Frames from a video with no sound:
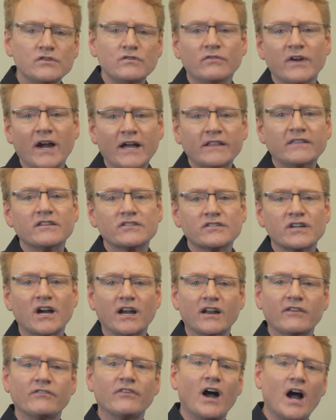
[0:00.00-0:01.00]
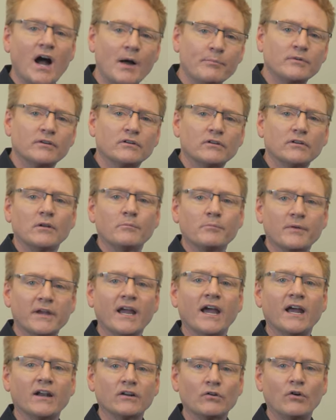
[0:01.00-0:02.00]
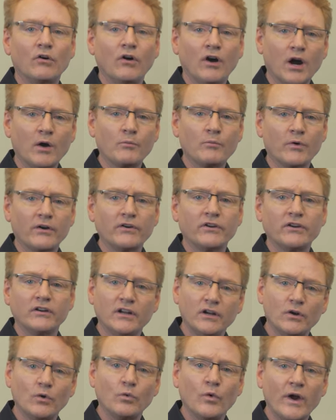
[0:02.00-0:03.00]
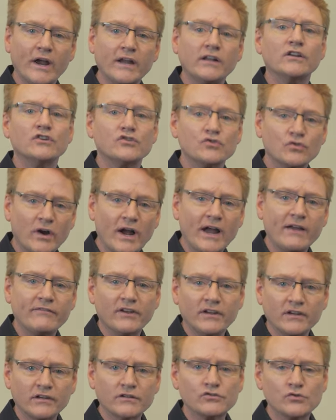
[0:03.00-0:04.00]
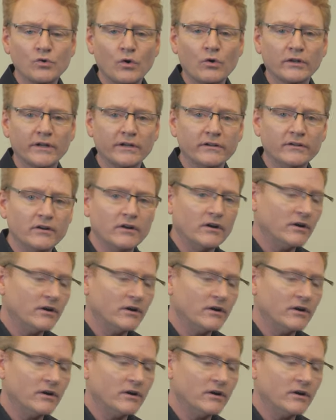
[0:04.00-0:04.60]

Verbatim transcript: you've got this kind of optical and mechanical hardware, you need a way to drive it and control it.